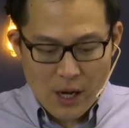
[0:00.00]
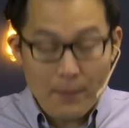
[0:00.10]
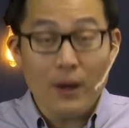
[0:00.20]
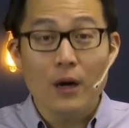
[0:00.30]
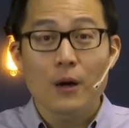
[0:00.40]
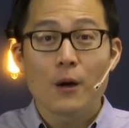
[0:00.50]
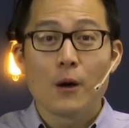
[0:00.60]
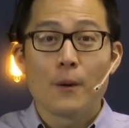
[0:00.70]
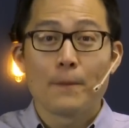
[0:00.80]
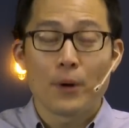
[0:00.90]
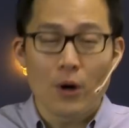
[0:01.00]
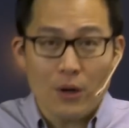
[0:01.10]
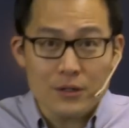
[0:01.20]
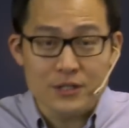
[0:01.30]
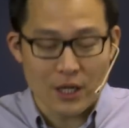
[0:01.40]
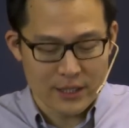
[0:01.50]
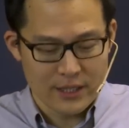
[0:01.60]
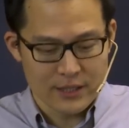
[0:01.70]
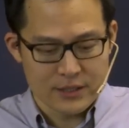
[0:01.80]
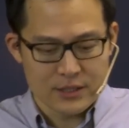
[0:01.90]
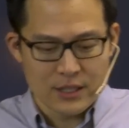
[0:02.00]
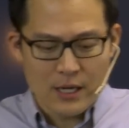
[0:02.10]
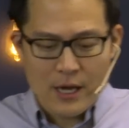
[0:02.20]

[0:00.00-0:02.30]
Among Paul's audience,